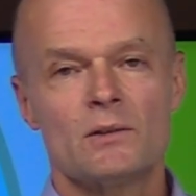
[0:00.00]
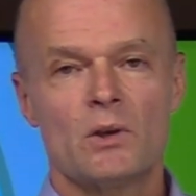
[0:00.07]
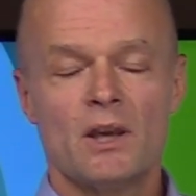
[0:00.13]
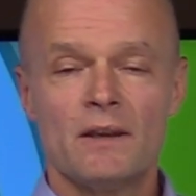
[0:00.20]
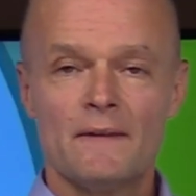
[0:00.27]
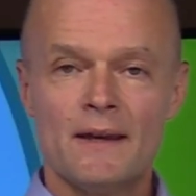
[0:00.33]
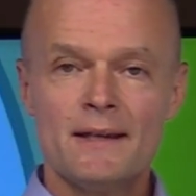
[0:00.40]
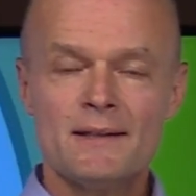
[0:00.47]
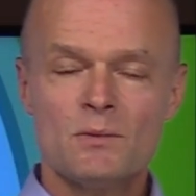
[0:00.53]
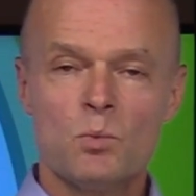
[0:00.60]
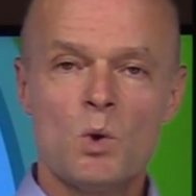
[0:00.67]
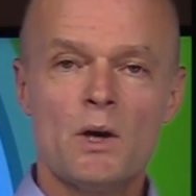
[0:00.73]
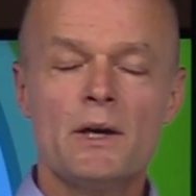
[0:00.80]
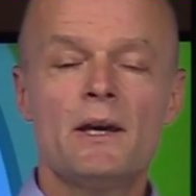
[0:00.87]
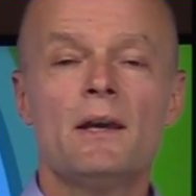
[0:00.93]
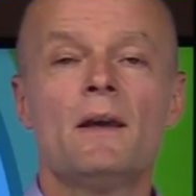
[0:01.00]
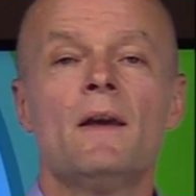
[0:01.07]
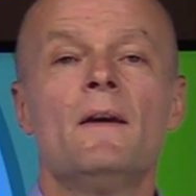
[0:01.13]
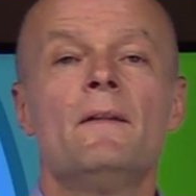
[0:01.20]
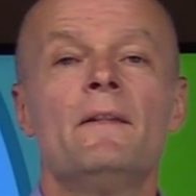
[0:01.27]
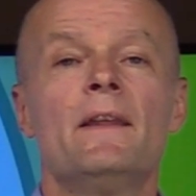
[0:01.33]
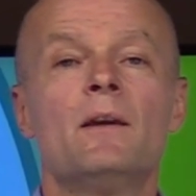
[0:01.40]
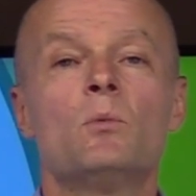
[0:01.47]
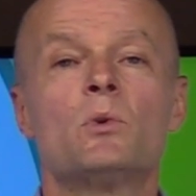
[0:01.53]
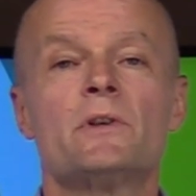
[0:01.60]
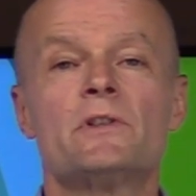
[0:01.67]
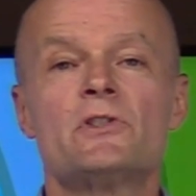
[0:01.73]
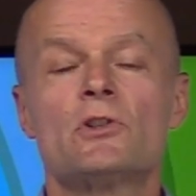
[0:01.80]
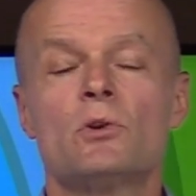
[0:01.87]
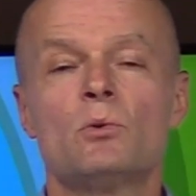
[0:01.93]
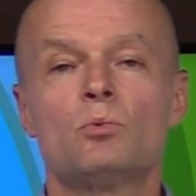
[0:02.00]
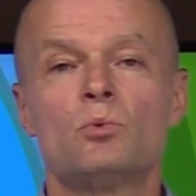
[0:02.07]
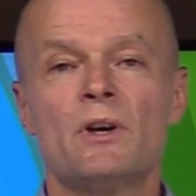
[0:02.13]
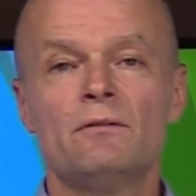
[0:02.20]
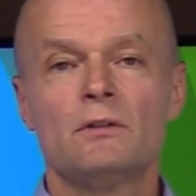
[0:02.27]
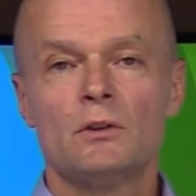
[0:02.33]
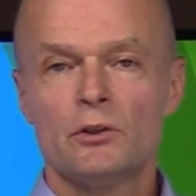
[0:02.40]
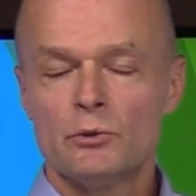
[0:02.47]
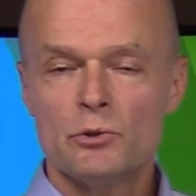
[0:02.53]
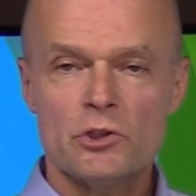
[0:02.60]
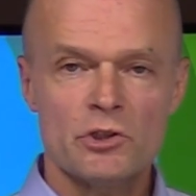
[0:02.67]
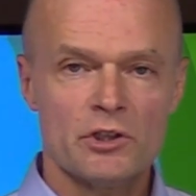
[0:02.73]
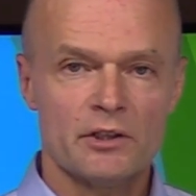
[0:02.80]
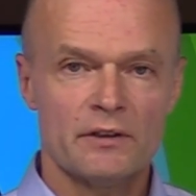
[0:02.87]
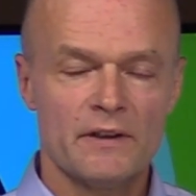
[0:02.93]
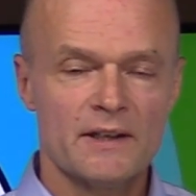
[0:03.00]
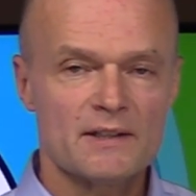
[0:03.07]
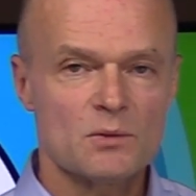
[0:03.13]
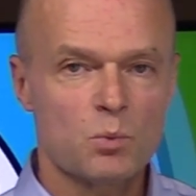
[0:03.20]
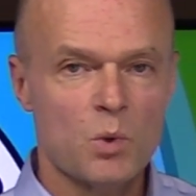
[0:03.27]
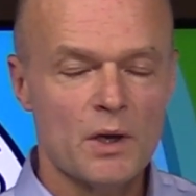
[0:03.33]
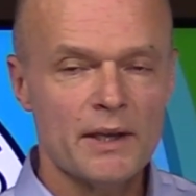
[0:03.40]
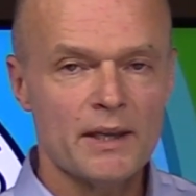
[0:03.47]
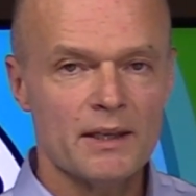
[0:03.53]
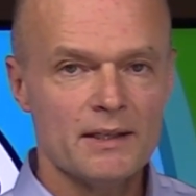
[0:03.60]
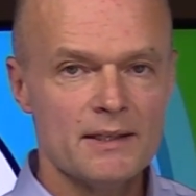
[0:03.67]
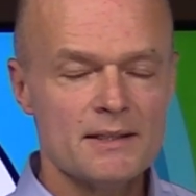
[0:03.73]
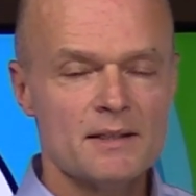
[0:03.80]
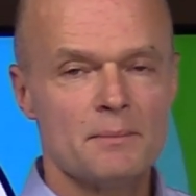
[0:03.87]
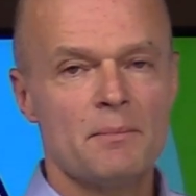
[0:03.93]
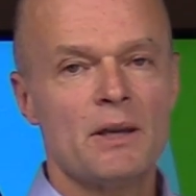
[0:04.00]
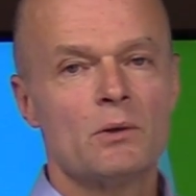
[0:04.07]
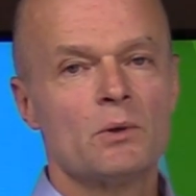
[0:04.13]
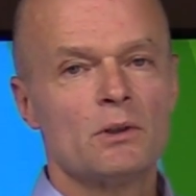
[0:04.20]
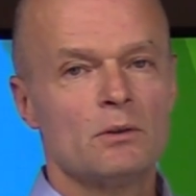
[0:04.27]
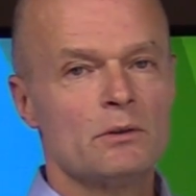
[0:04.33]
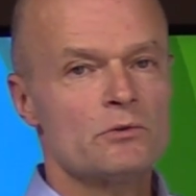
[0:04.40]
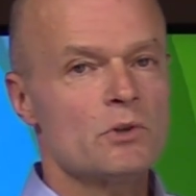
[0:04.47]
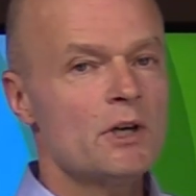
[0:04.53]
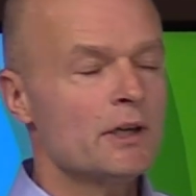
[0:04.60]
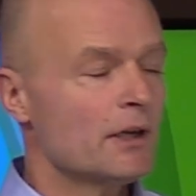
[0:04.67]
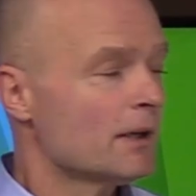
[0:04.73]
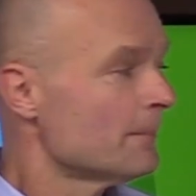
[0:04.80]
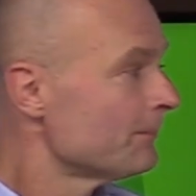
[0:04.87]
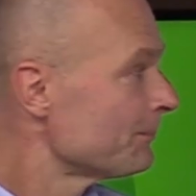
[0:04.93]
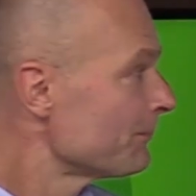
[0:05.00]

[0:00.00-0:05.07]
Okay, that's why they were so revolutionary. That's why it is a miracle drug.